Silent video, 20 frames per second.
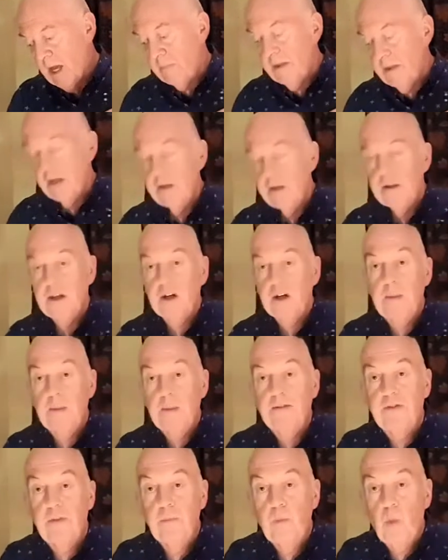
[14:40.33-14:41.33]
piece that comes
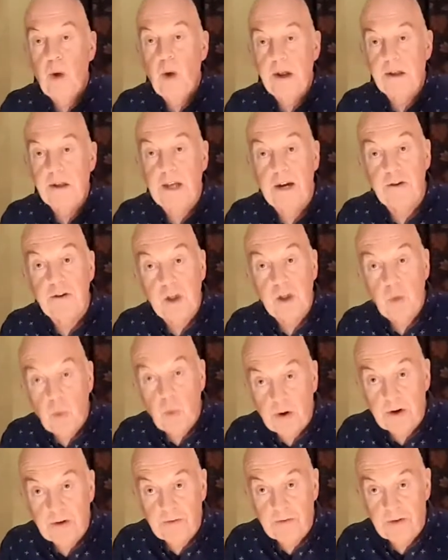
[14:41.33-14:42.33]
from West County
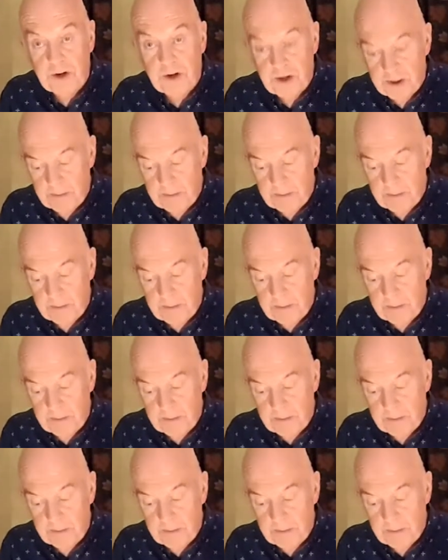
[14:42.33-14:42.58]
Waterford,